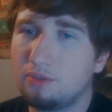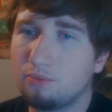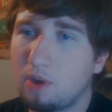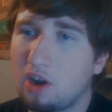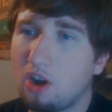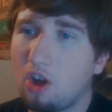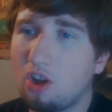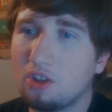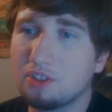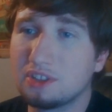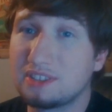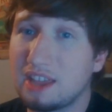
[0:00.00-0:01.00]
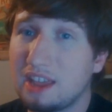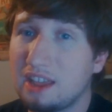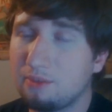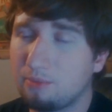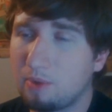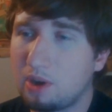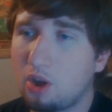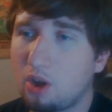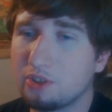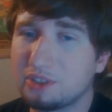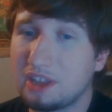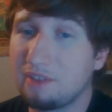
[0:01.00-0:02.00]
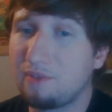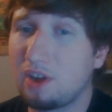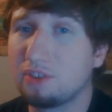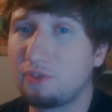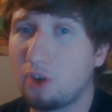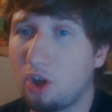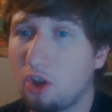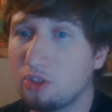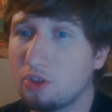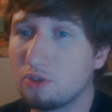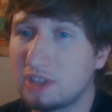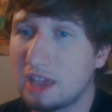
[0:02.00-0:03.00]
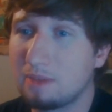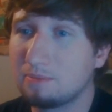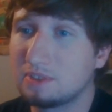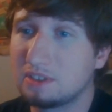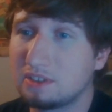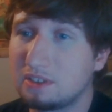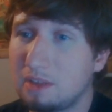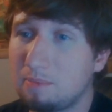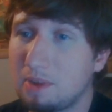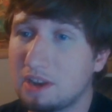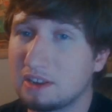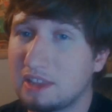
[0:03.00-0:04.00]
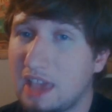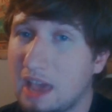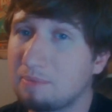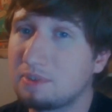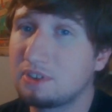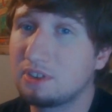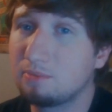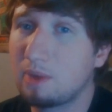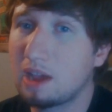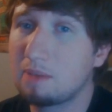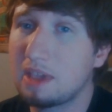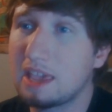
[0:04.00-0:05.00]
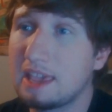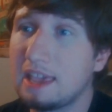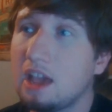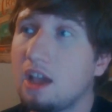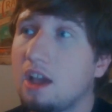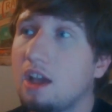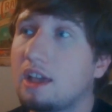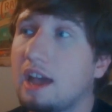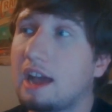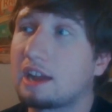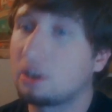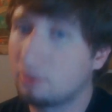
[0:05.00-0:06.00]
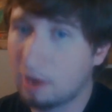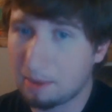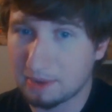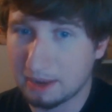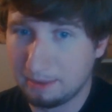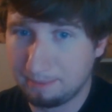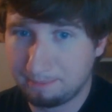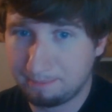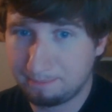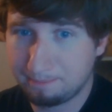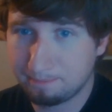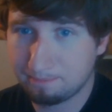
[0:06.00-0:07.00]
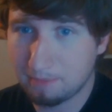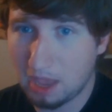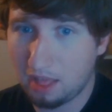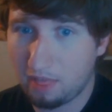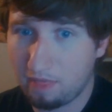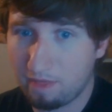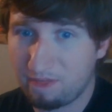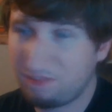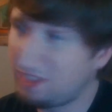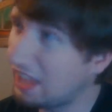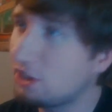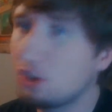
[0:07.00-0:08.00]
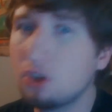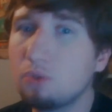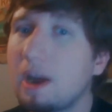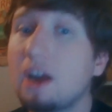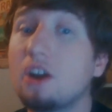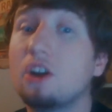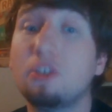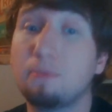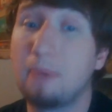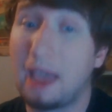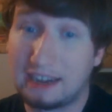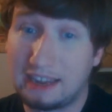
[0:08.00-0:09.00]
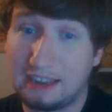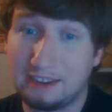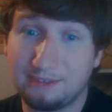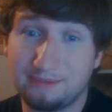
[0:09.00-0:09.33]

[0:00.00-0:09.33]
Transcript: where all the save files for all those games had been kept by me, got corrupted. Thank you, Rare Earth Magnet.